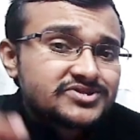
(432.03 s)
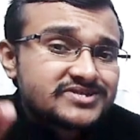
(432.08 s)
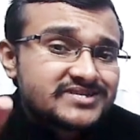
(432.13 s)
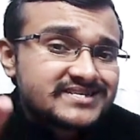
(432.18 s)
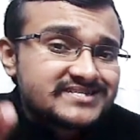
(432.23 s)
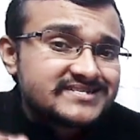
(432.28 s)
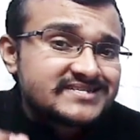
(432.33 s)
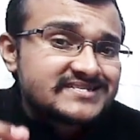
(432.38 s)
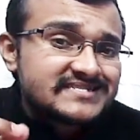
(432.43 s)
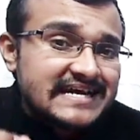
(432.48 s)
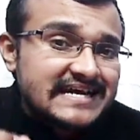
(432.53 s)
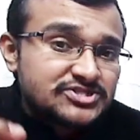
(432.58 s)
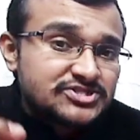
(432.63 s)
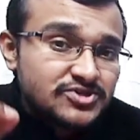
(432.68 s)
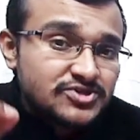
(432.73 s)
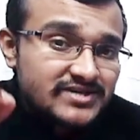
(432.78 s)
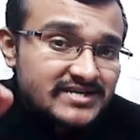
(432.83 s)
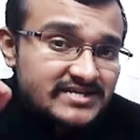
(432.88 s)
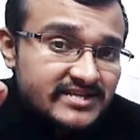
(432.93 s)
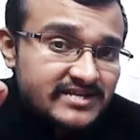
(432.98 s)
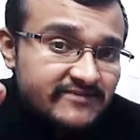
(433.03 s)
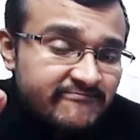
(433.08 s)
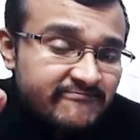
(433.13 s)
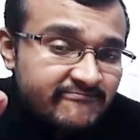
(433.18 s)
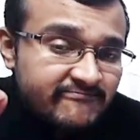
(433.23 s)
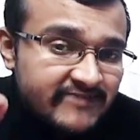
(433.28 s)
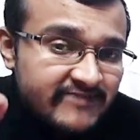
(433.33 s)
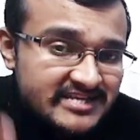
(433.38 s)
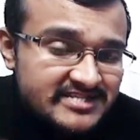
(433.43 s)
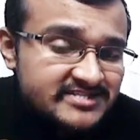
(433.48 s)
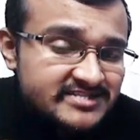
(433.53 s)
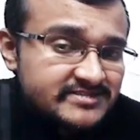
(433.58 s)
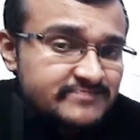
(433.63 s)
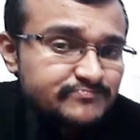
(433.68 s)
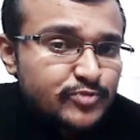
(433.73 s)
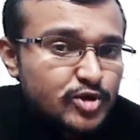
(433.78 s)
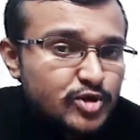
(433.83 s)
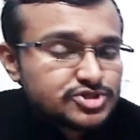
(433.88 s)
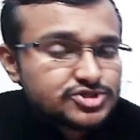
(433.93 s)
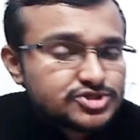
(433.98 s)
So this is actually the
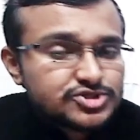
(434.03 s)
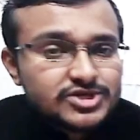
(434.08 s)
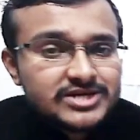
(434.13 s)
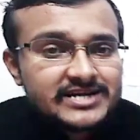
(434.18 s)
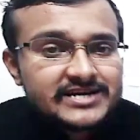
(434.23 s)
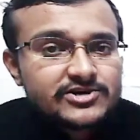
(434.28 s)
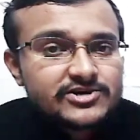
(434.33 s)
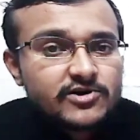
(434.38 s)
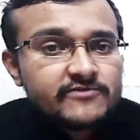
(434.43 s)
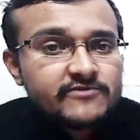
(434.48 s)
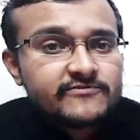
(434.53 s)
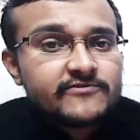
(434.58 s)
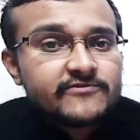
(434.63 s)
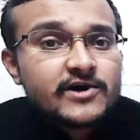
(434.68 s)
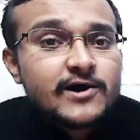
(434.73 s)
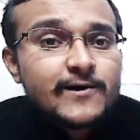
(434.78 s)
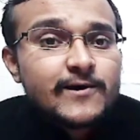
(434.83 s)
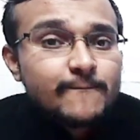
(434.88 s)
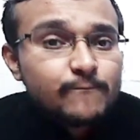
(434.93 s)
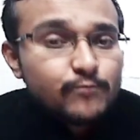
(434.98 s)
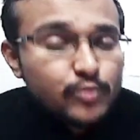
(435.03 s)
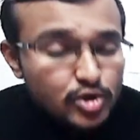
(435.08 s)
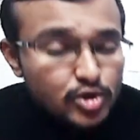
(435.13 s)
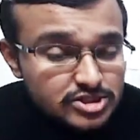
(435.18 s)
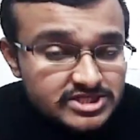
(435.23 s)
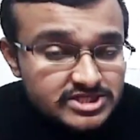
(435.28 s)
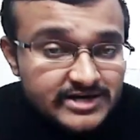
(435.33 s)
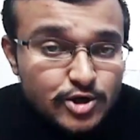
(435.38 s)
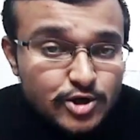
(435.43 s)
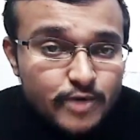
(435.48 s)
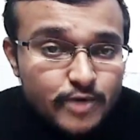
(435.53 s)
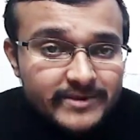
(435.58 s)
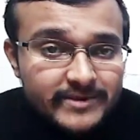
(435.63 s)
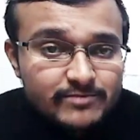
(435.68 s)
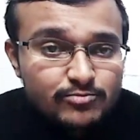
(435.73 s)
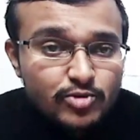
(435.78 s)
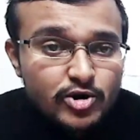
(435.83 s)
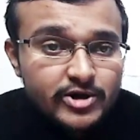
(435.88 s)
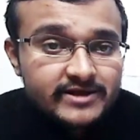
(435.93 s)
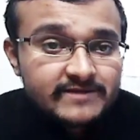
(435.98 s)
first postulate of Bohr's
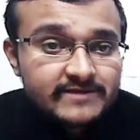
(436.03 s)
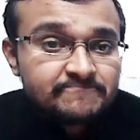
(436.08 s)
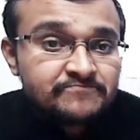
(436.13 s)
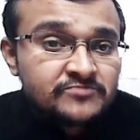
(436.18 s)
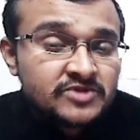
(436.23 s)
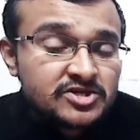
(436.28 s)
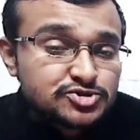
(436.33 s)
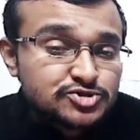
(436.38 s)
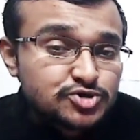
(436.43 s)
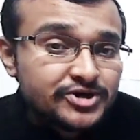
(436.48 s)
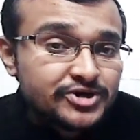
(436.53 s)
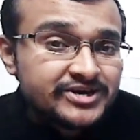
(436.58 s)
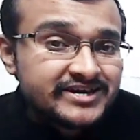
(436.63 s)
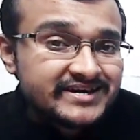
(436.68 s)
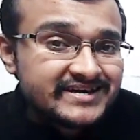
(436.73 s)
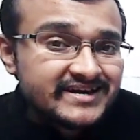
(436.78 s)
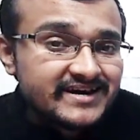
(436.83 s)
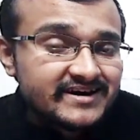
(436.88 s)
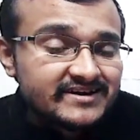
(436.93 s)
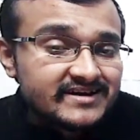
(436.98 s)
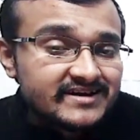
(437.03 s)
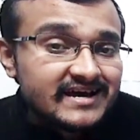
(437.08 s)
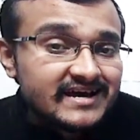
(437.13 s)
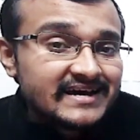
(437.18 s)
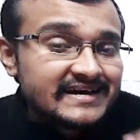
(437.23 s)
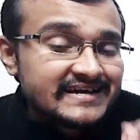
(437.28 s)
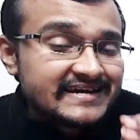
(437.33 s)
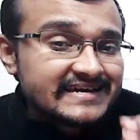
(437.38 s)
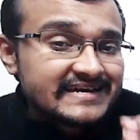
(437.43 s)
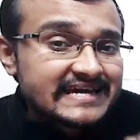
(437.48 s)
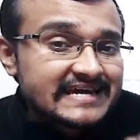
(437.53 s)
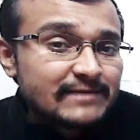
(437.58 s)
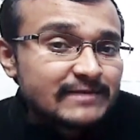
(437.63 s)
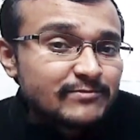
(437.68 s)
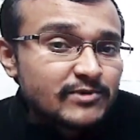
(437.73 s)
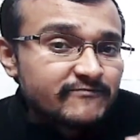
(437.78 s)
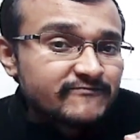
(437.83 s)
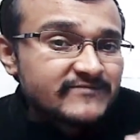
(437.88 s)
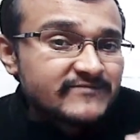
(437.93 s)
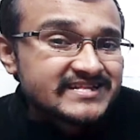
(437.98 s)
atomic model. So here he
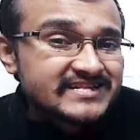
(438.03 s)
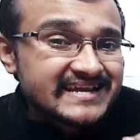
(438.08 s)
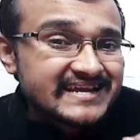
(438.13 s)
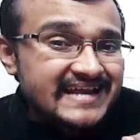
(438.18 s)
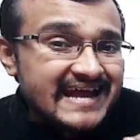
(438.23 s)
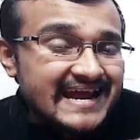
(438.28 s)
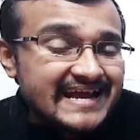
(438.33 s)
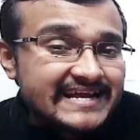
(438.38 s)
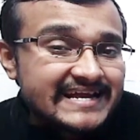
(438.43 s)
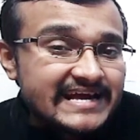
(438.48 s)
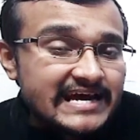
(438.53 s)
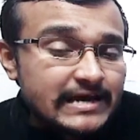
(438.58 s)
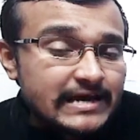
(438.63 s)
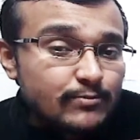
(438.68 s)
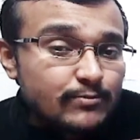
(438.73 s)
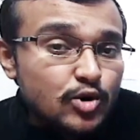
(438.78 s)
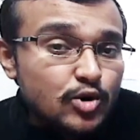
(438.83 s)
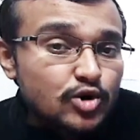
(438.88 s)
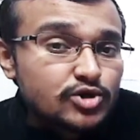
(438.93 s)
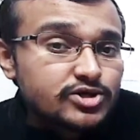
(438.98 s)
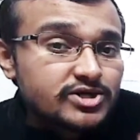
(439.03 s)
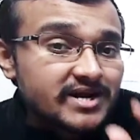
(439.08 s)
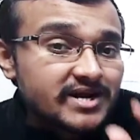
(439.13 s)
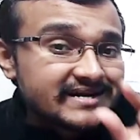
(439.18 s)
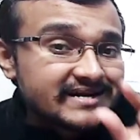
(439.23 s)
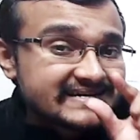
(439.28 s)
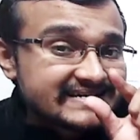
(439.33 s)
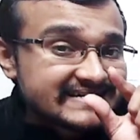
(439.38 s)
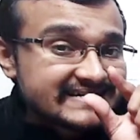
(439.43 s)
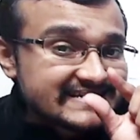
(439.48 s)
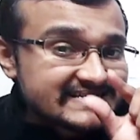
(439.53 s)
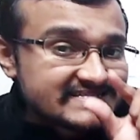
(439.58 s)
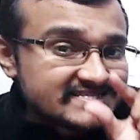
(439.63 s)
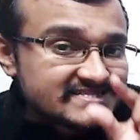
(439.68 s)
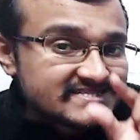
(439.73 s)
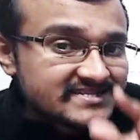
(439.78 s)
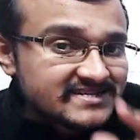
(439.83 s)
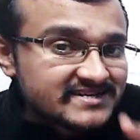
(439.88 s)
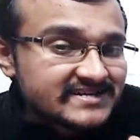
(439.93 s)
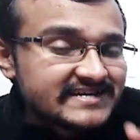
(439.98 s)
came up with an idea about
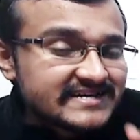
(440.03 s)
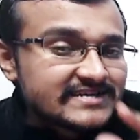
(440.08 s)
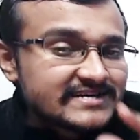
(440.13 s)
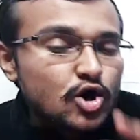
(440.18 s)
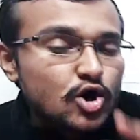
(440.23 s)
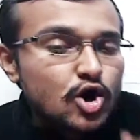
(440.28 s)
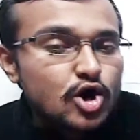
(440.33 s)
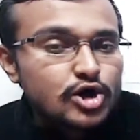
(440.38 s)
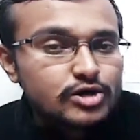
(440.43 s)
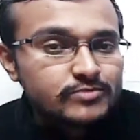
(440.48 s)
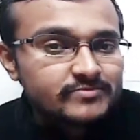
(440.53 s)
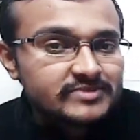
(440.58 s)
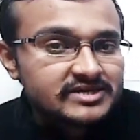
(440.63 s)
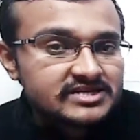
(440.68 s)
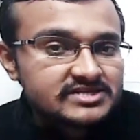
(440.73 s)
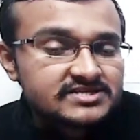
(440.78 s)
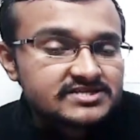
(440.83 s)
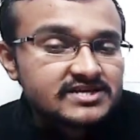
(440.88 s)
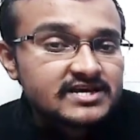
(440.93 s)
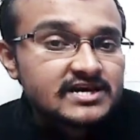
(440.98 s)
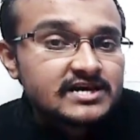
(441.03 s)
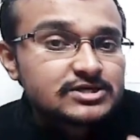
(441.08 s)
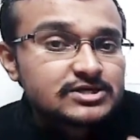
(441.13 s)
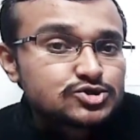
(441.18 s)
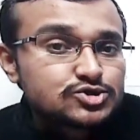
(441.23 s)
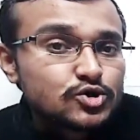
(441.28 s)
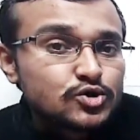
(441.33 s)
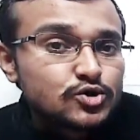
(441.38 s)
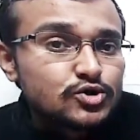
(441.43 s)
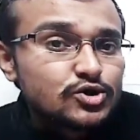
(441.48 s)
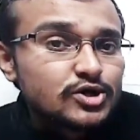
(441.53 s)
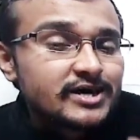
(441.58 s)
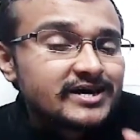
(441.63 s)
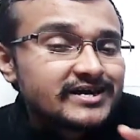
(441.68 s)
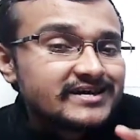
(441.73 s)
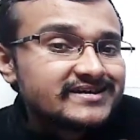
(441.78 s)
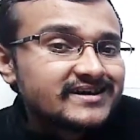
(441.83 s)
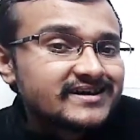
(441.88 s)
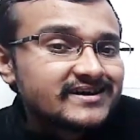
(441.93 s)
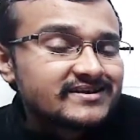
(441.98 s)
discrete orbits. So
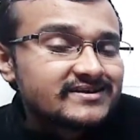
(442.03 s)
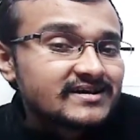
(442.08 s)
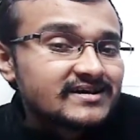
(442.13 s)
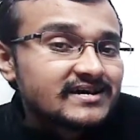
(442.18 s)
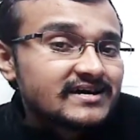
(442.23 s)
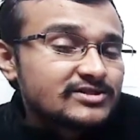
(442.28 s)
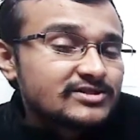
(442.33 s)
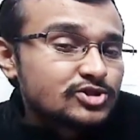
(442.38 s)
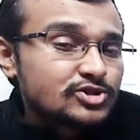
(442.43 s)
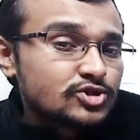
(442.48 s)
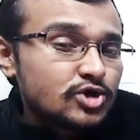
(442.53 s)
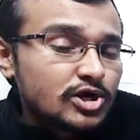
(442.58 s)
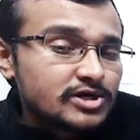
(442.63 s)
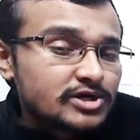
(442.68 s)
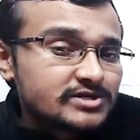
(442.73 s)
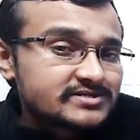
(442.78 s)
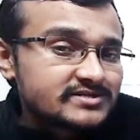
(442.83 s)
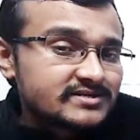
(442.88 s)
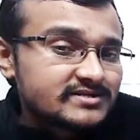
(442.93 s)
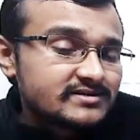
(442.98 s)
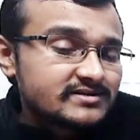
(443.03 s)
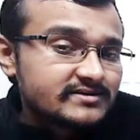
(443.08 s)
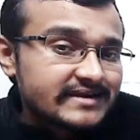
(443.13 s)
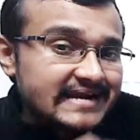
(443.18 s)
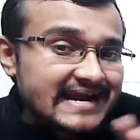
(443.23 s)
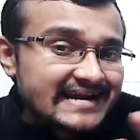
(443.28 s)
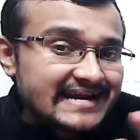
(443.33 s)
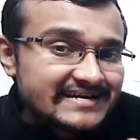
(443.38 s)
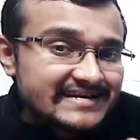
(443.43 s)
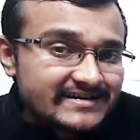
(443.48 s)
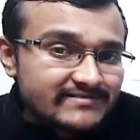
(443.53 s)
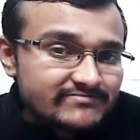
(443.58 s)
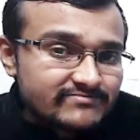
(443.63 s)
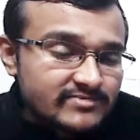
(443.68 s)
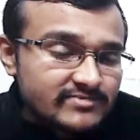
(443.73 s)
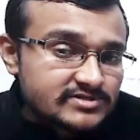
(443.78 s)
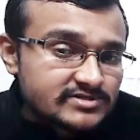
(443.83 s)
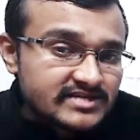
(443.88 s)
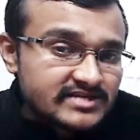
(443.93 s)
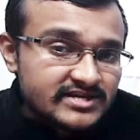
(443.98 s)
here not random
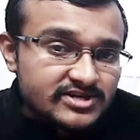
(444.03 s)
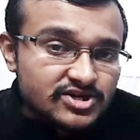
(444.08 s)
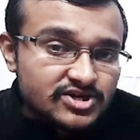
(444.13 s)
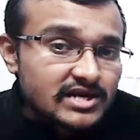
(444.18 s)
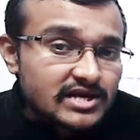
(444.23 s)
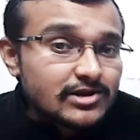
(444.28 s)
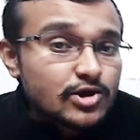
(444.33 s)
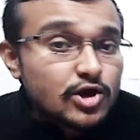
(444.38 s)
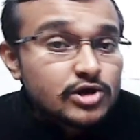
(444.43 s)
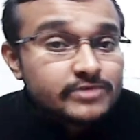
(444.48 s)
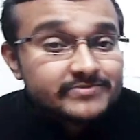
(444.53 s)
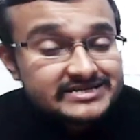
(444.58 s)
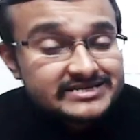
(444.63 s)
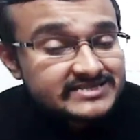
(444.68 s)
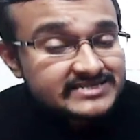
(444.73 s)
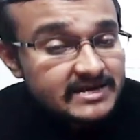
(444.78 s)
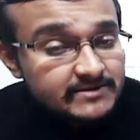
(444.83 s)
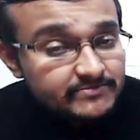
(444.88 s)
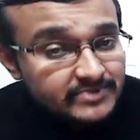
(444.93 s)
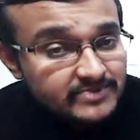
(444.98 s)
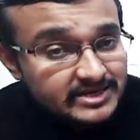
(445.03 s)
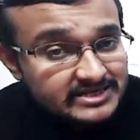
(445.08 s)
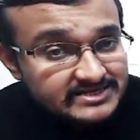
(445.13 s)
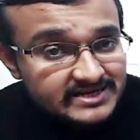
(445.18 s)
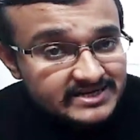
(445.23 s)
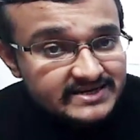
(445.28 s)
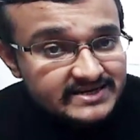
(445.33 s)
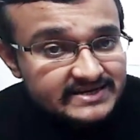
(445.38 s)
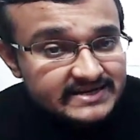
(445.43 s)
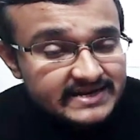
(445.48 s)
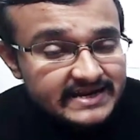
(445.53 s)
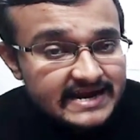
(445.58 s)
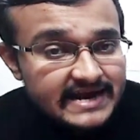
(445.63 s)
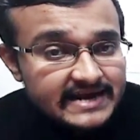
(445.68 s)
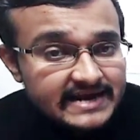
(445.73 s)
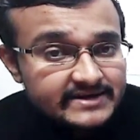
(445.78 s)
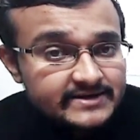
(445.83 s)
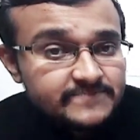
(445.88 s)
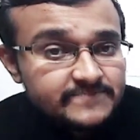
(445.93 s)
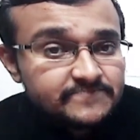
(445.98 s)
circular orbits are present in an
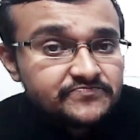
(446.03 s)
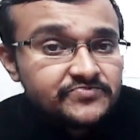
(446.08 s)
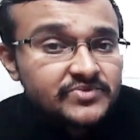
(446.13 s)
atom.